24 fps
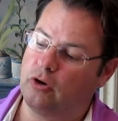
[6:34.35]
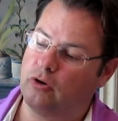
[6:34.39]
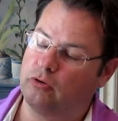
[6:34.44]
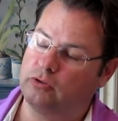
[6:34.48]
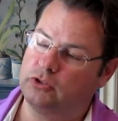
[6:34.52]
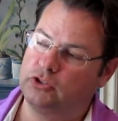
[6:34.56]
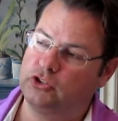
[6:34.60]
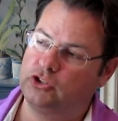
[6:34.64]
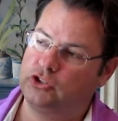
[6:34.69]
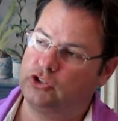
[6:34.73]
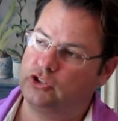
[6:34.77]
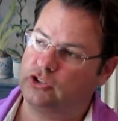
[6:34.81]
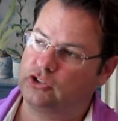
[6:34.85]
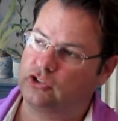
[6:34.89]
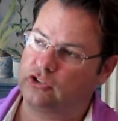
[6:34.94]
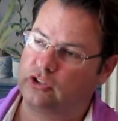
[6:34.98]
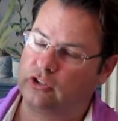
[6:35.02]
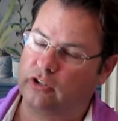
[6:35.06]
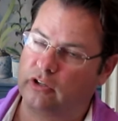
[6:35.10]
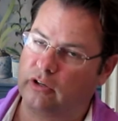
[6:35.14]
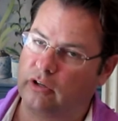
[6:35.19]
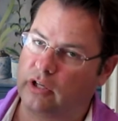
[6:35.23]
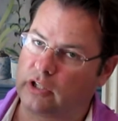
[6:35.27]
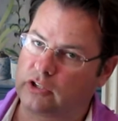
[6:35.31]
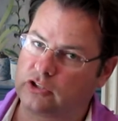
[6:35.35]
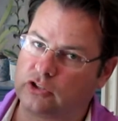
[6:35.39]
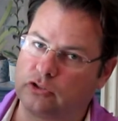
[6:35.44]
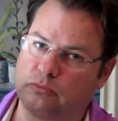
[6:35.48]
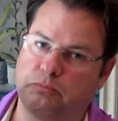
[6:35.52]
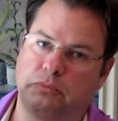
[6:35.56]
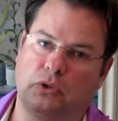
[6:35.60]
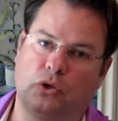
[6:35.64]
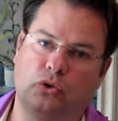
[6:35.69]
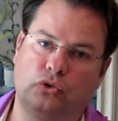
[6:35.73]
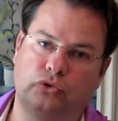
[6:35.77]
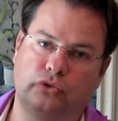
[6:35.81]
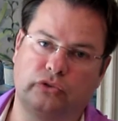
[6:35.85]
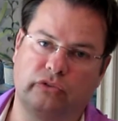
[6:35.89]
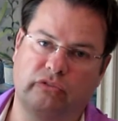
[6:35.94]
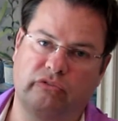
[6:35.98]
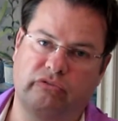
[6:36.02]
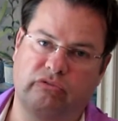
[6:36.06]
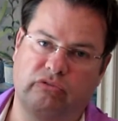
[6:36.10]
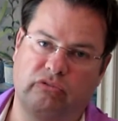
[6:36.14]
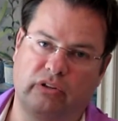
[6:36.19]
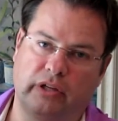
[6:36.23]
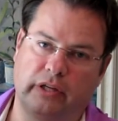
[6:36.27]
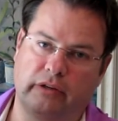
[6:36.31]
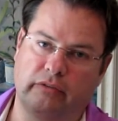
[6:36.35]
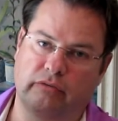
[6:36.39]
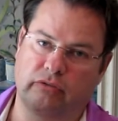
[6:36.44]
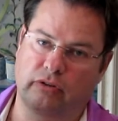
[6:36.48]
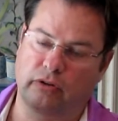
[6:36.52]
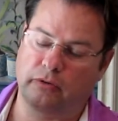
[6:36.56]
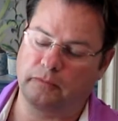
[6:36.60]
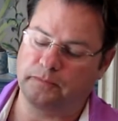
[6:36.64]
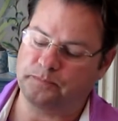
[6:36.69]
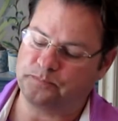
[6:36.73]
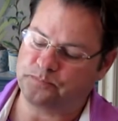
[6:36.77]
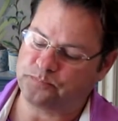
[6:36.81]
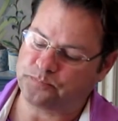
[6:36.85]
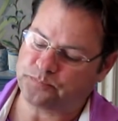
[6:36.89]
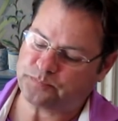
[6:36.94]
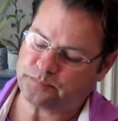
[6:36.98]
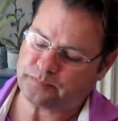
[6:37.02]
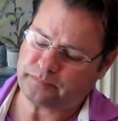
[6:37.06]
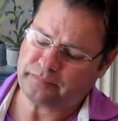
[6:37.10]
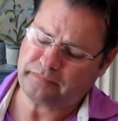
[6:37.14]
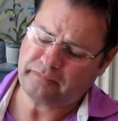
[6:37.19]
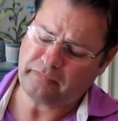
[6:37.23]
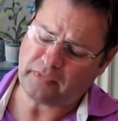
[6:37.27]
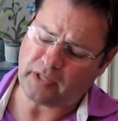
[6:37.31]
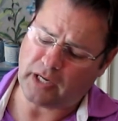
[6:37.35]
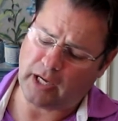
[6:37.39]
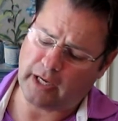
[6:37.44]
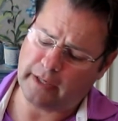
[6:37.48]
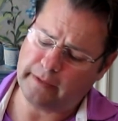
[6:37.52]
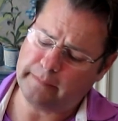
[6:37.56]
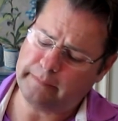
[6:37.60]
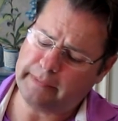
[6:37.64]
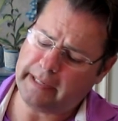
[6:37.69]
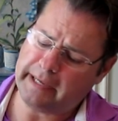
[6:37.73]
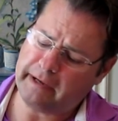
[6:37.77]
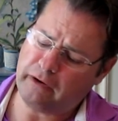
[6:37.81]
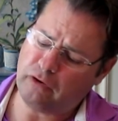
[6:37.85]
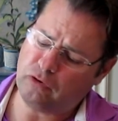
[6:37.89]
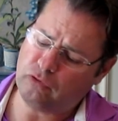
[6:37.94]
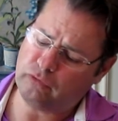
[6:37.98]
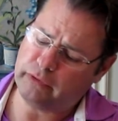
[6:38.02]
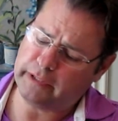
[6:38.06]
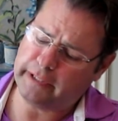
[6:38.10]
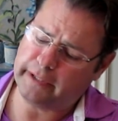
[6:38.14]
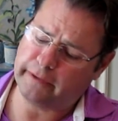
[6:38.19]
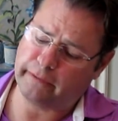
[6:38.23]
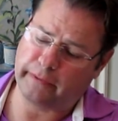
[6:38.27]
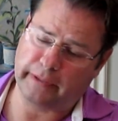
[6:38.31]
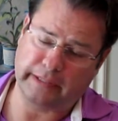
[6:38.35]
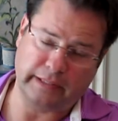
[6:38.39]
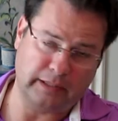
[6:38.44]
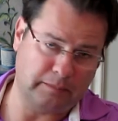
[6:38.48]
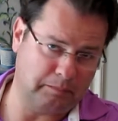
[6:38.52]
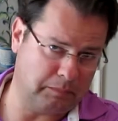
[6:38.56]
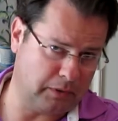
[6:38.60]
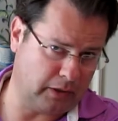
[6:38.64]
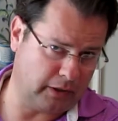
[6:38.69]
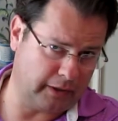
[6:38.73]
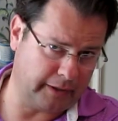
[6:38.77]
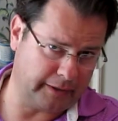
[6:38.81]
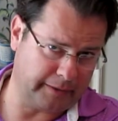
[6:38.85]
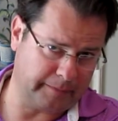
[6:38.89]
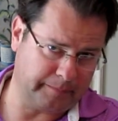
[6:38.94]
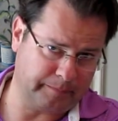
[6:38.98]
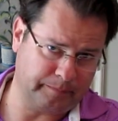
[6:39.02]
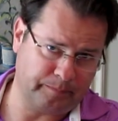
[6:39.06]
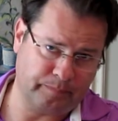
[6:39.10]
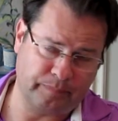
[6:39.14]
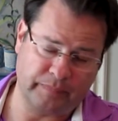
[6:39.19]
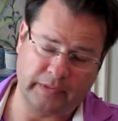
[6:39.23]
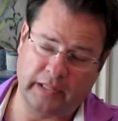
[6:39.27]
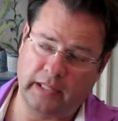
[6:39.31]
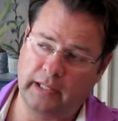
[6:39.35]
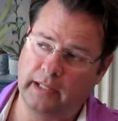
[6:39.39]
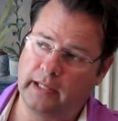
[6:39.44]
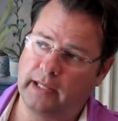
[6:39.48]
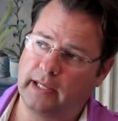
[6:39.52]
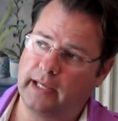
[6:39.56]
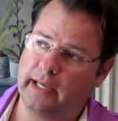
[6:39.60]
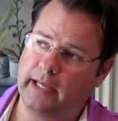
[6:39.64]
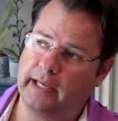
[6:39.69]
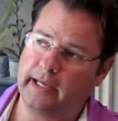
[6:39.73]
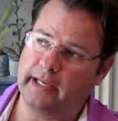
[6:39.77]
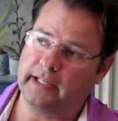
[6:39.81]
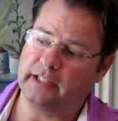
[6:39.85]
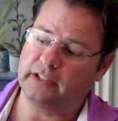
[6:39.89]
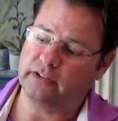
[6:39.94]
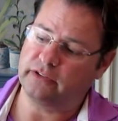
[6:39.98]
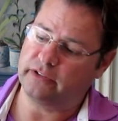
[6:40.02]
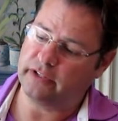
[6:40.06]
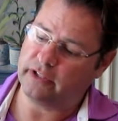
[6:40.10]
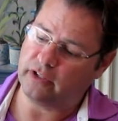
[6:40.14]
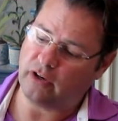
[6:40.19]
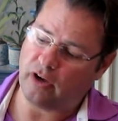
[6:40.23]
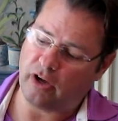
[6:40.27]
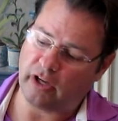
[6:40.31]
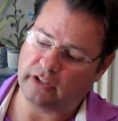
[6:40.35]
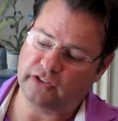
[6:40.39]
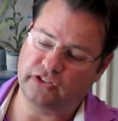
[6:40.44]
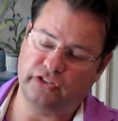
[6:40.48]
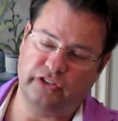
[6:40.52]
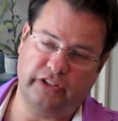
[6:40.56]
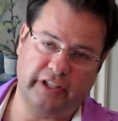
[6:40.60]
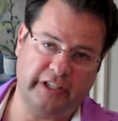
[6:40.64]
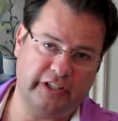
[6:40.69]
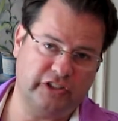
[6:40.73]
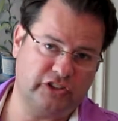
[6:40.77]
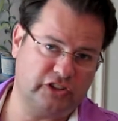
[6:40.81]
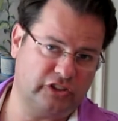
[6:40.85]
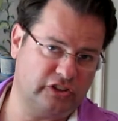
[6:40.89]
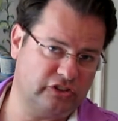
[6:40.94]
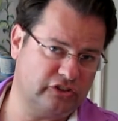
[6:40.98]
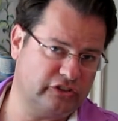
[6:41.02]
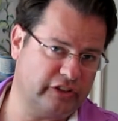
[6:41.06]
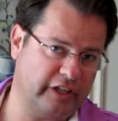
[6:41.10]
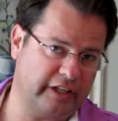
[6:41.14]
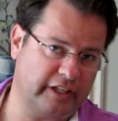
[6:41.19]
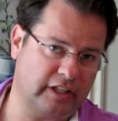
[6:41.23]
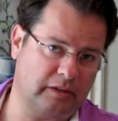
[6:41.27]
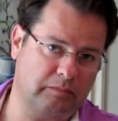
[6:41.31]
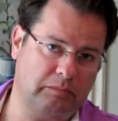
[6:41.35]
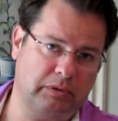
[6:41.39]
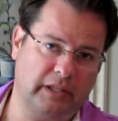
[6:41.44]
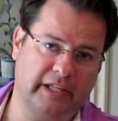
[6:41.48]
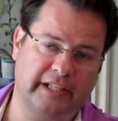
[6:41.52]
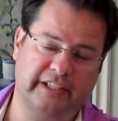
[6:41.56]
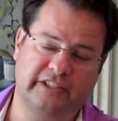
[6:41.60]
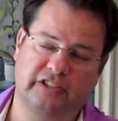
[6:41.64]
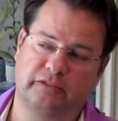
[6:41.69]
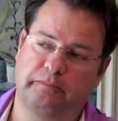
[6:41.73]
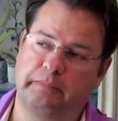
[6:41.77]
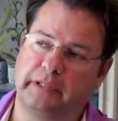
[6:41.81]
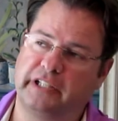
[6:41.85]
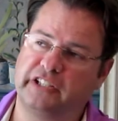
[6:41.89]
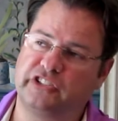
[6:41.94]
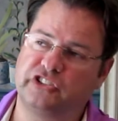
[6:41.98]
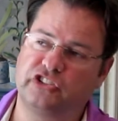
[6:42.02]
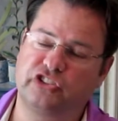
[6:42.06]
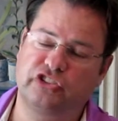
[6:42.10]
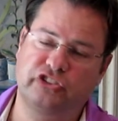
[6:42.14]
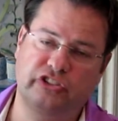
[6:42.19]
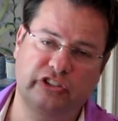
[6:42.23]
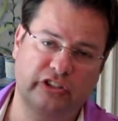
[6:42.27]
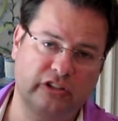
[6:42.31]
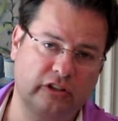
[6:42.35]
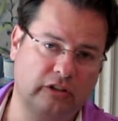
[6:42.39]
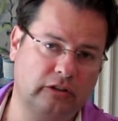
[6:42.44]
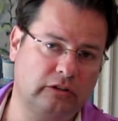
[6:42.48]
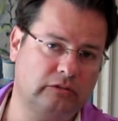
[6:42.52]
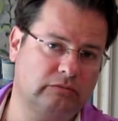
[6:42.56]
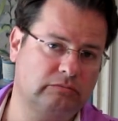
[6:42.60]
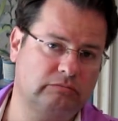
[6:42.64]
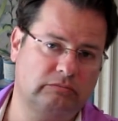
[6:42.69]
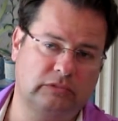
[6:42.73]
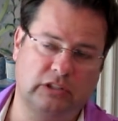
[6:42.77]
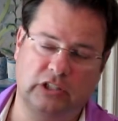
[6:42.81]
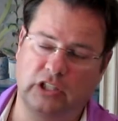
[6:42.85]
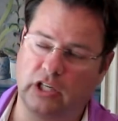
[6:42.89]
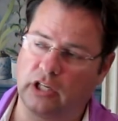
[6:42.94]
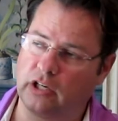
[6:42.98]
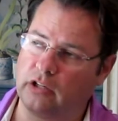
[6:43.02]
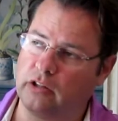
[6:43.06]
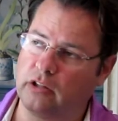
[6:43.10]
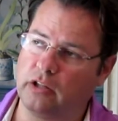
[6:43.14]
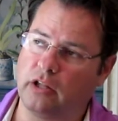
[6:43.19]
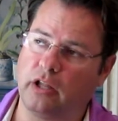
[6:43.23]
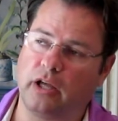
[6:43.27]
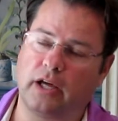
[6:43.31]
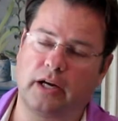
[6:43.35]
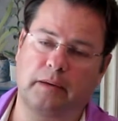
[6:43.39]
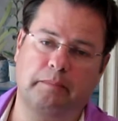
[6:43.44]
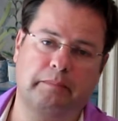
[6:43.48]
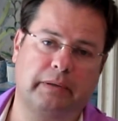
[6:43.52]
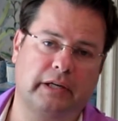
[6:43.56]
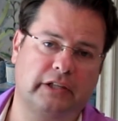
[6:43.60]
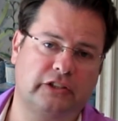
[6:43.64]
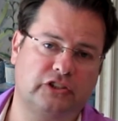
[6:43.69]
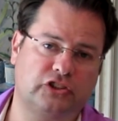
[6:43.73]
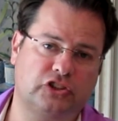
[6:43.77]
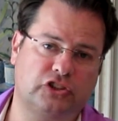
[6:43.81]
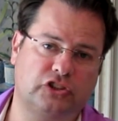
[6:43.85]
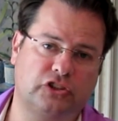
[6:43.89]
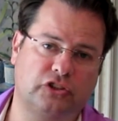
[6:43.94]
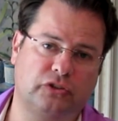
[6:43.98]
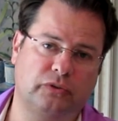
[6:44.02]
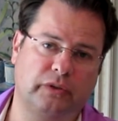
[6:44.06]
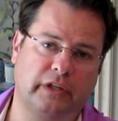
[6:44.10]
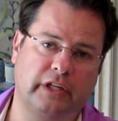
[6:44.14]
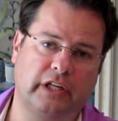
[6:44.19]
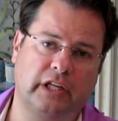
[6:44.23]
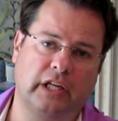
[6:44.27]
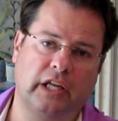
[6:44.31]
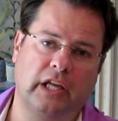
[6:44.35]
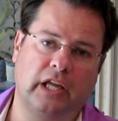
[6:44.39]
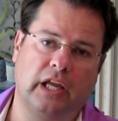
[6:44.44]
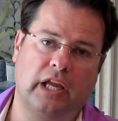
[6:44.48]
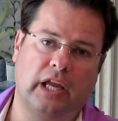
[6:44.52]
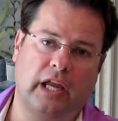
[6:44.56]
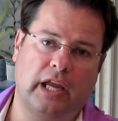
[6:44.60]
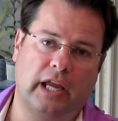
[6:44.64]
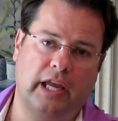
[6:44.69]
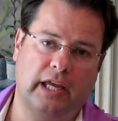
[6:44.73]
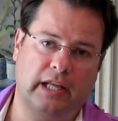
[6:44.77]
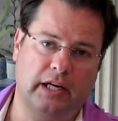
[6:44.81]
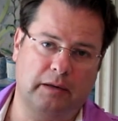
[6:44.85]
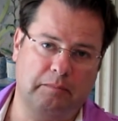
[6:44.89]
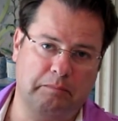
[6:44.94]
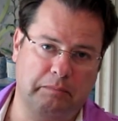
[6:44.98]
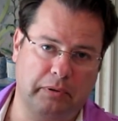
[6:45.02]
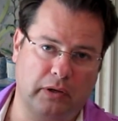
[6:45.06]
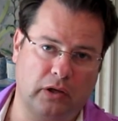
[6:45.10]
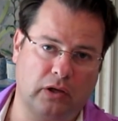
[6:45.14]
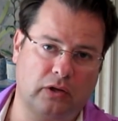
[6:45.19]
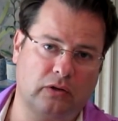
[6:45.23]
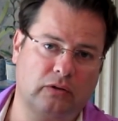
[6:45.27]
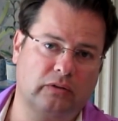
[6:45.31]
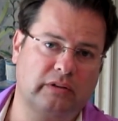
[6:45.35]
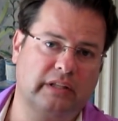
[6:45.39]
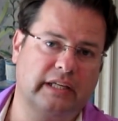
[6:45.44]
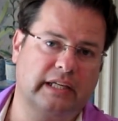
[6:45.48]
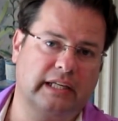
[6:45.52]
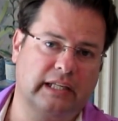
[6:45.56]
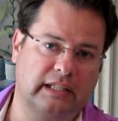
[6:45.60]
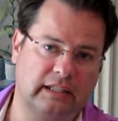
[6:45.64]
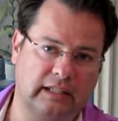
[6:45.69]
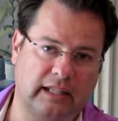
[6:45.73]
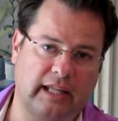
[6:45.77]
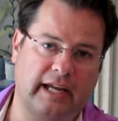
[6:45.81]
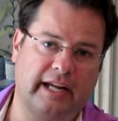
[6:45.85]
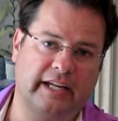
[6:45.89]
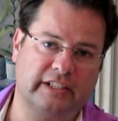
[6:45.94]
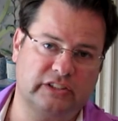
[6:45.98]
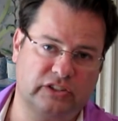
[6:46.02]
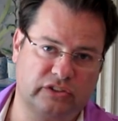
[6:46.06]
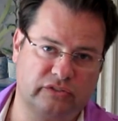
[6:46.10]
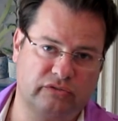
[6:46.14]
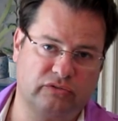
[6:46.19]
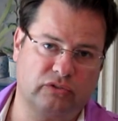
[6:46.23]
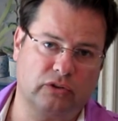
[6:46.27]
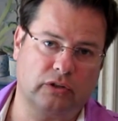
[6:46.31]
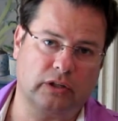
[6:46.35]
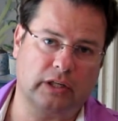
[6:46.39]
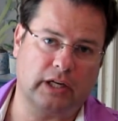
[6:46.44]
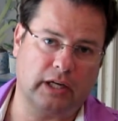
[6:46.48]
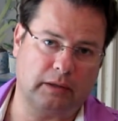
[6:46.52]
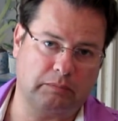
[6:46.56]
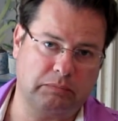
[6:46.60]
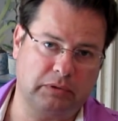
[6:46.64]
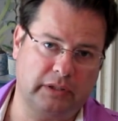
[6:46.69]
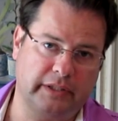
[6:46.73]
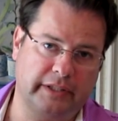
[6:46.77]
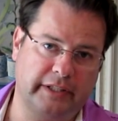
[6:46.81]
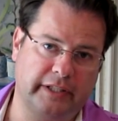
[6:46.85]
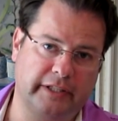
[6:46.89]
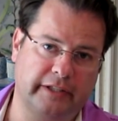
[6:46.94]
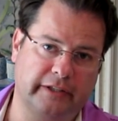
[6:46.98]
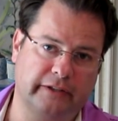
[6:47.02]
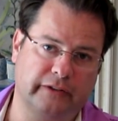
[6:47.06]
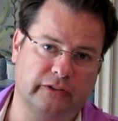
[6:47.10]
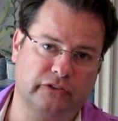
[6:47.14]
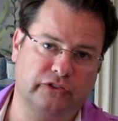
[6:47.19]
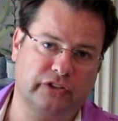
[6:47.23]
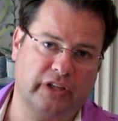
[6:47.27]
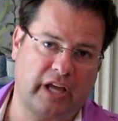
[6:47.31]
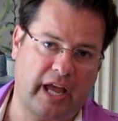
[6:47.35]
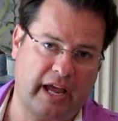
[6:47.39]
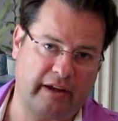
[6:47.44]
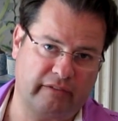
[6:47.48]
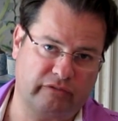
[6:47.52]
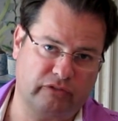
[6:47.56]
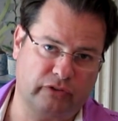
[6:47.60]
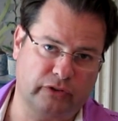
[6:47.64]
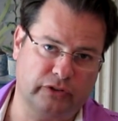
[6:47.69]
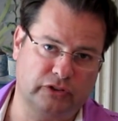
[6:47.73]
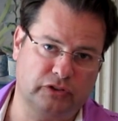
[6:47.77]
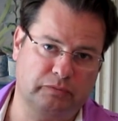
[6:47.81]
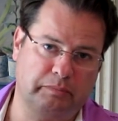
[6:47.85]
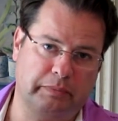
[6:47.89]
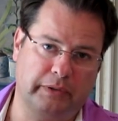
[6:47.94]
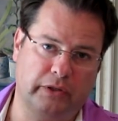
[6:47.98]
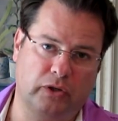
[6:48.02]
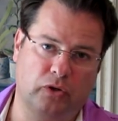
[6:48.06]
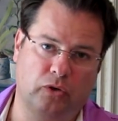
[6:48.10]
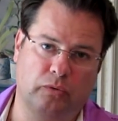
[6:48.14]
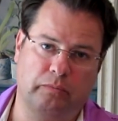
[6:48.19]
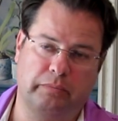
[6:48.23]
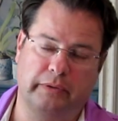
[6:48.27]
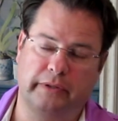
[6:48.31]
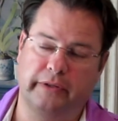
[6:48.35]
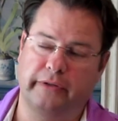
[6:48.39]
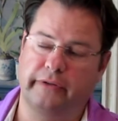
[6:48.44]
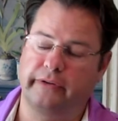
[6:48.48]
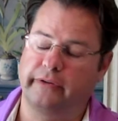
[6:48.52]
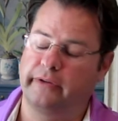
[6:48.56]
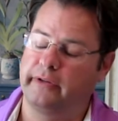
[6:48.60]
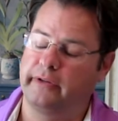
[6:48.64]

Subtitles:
Just explosive flavor. I'm now nearing the bottom, and the oxidation has taken place, but it's still got a lot of punch to it, and a bottle that can last for a couple of years after it's been opened.